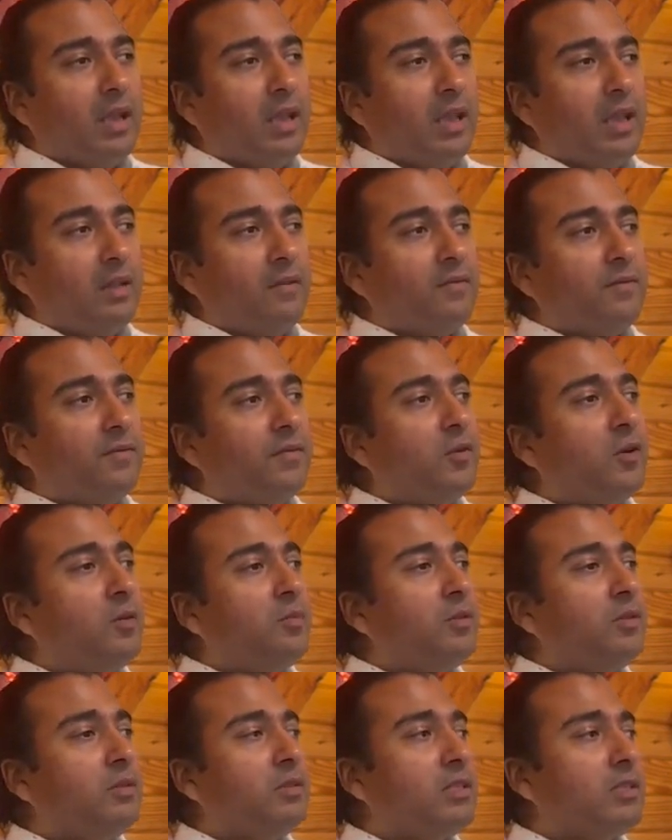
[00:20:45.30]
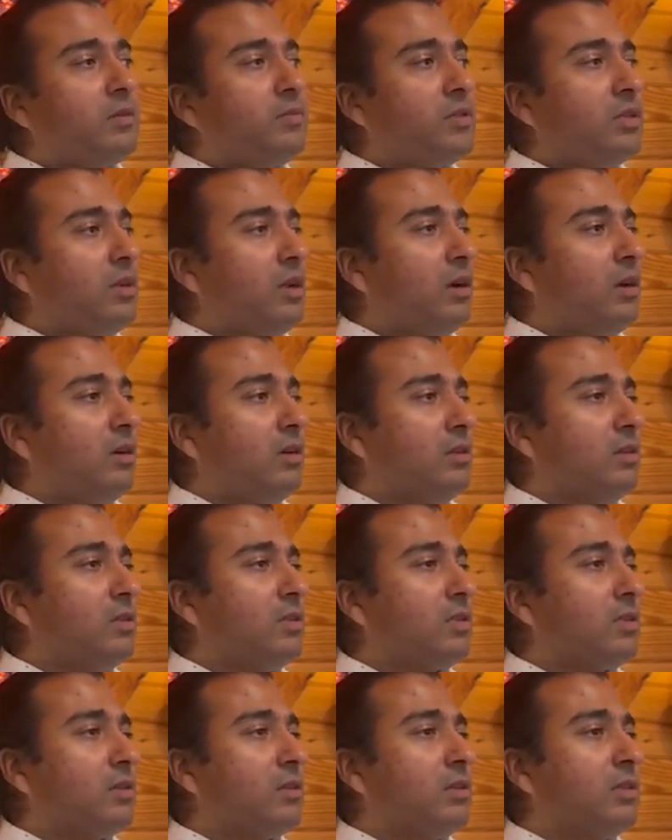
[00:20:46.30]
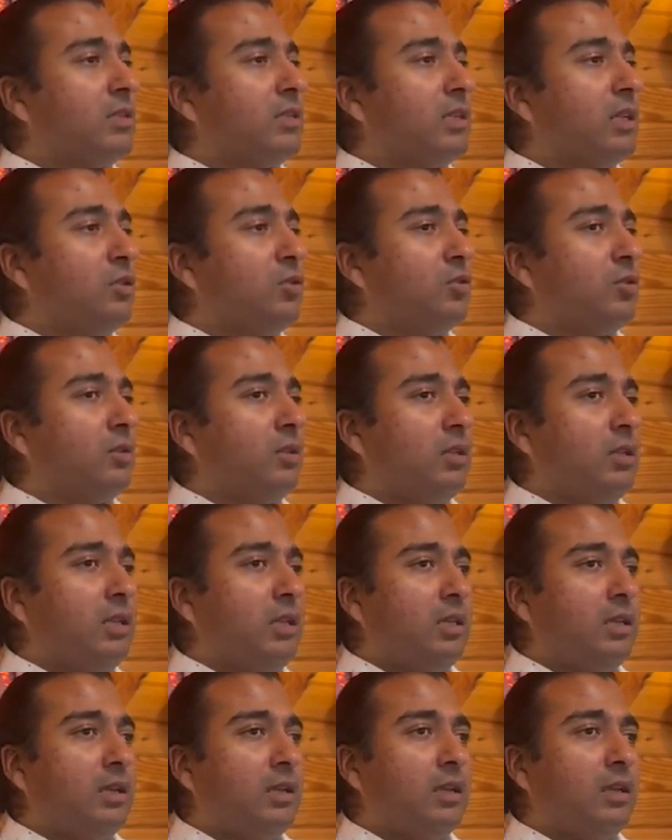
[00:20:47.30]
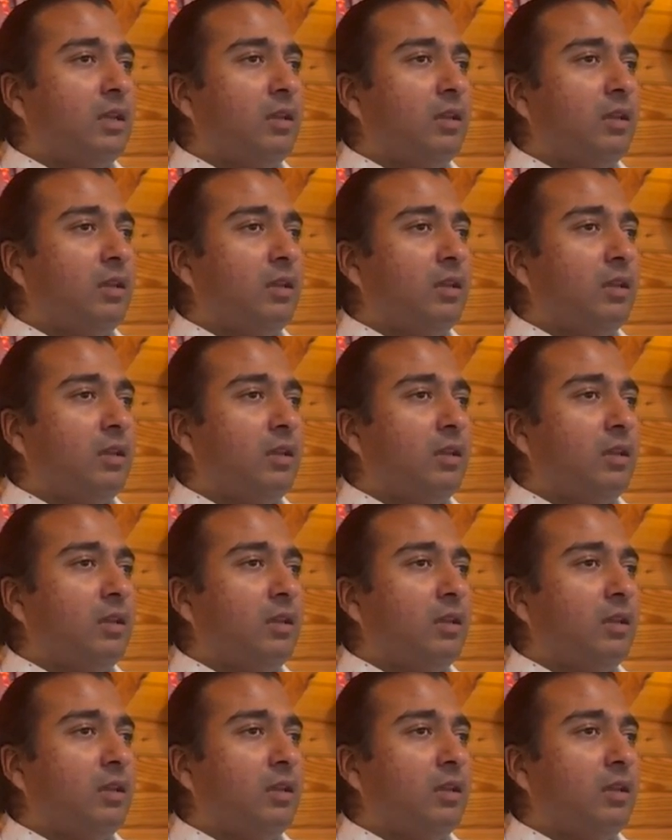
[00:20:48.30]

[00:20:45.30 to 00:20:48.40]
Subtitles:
And verbal samskaras are essentially